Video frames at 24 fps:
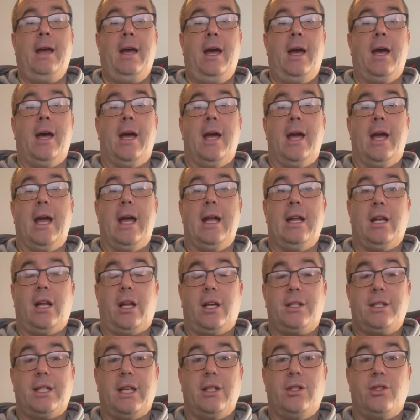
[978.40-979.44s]
And like
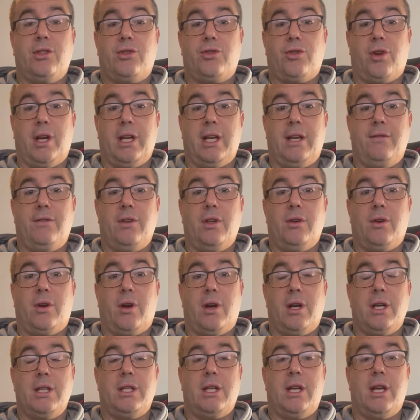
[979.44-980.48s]
I say, just try and give you
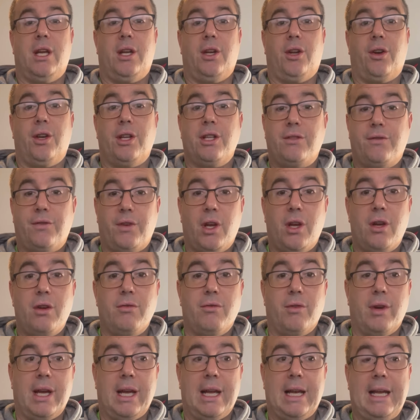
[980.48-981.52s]
guys an honest view,
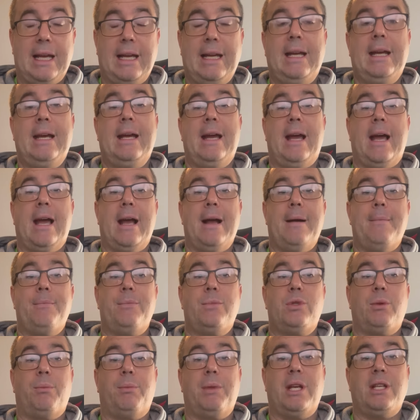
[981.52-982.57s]
really.
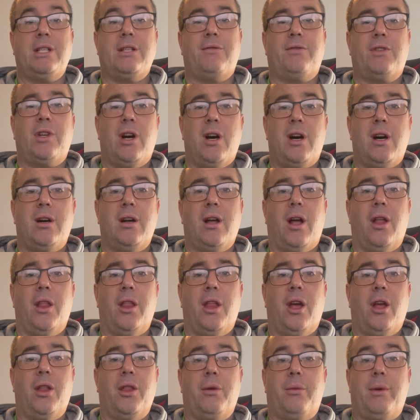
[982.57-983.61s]
Some things I've got
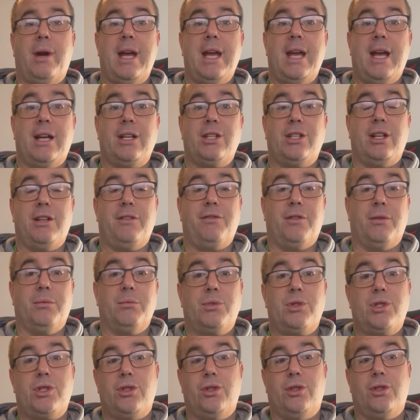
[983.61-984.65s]
on the way, actually, from
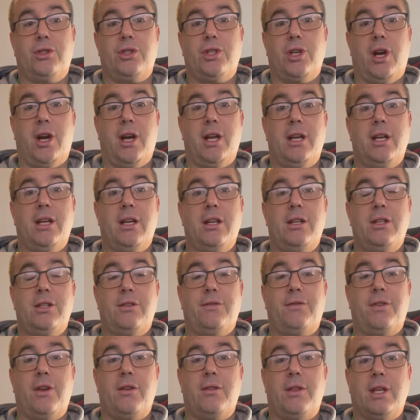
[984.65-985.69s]
sort of China. There's a
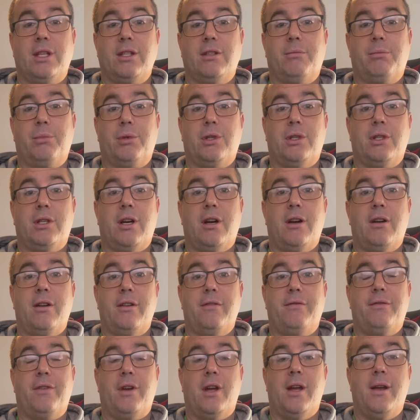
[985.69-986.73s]
few things I've brought.
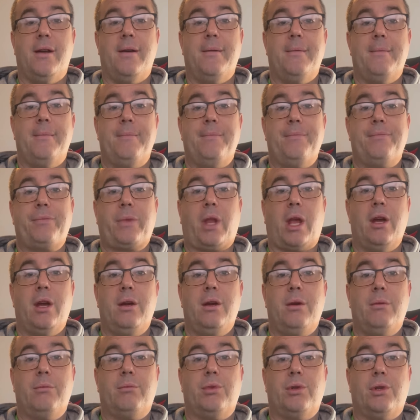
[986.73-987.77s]
I've
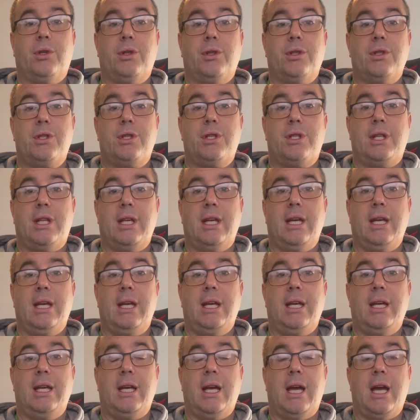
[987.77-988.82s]
brought
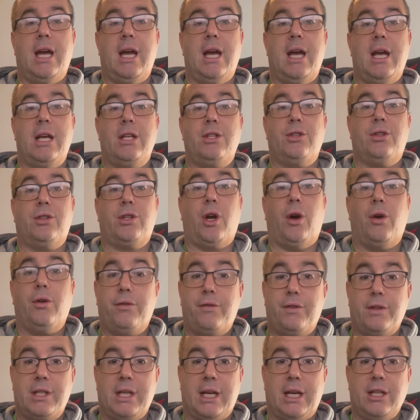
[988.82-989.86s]
the sort of
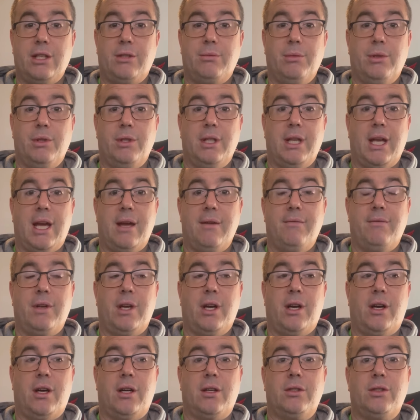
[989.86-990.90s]
golf attachment, the
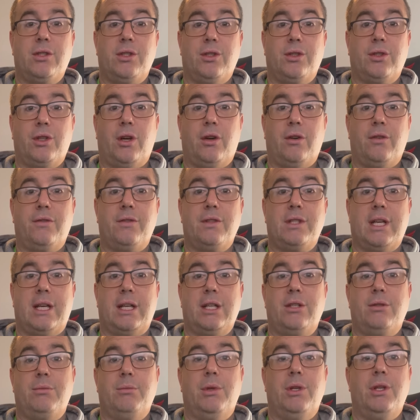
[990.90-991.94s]
AMVR sort of golf
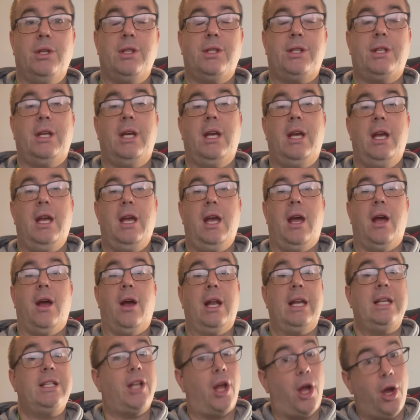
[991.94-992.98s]
attachment. At
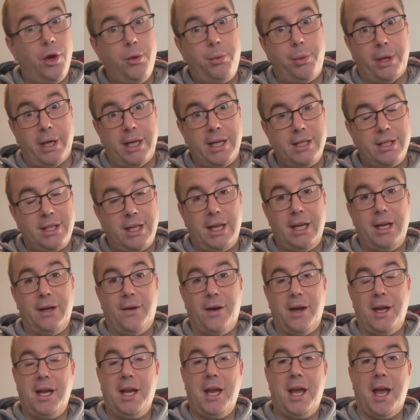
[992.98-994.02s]
least I hope it is,
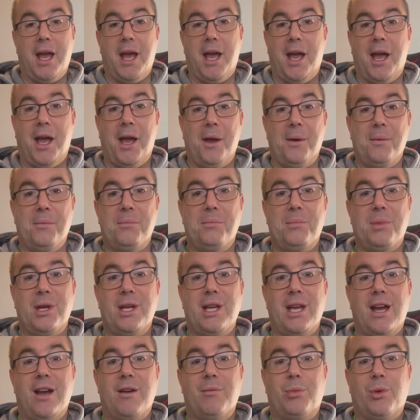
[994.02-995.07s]
anyway. But
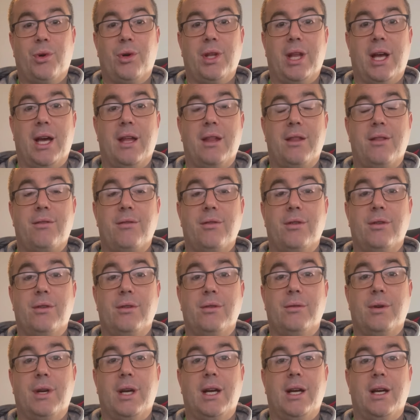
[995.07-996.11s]
yeah, I brought that
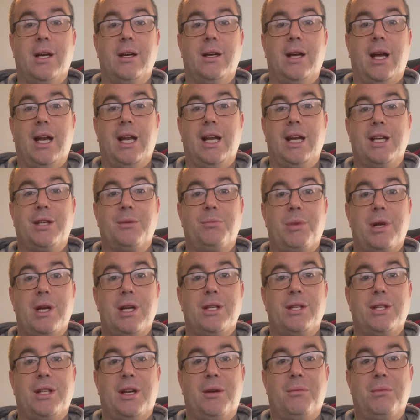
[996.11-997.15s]
through
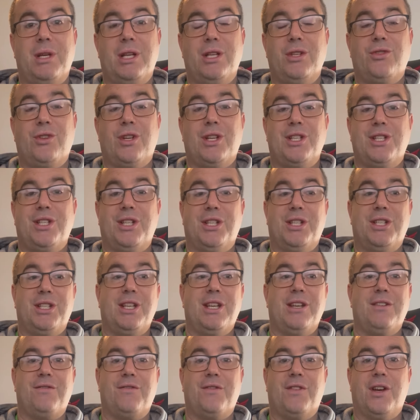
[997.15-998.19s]
AliExpress. That'd be interesting to see
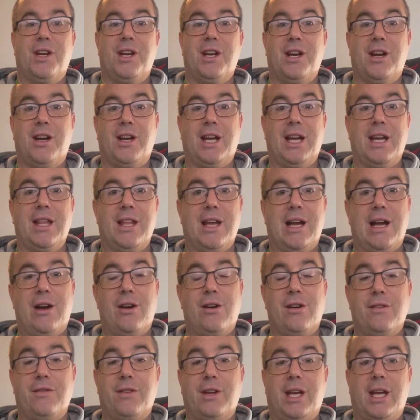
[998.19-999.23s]
if I get that
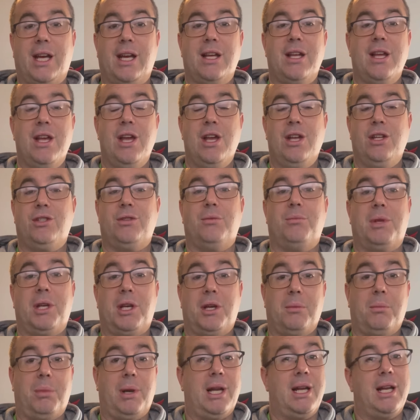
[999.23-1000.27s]
or if I get something
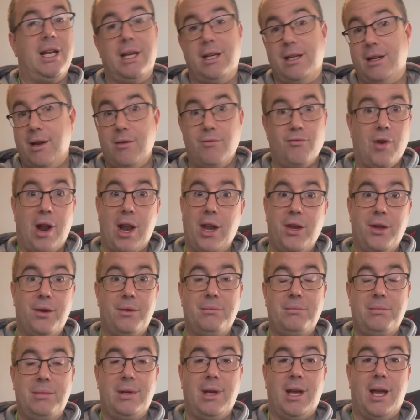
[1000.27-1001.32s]
completely
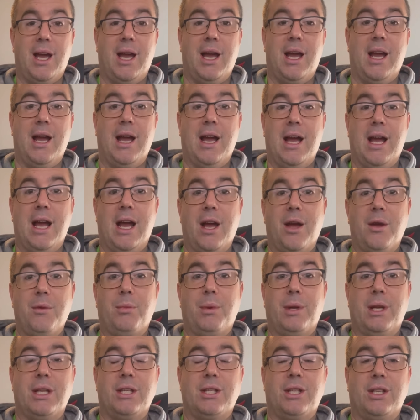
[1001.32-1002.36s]
random.
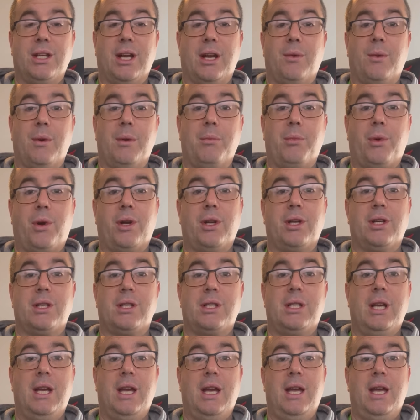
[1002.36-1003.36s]
Hoping it's a genuine product.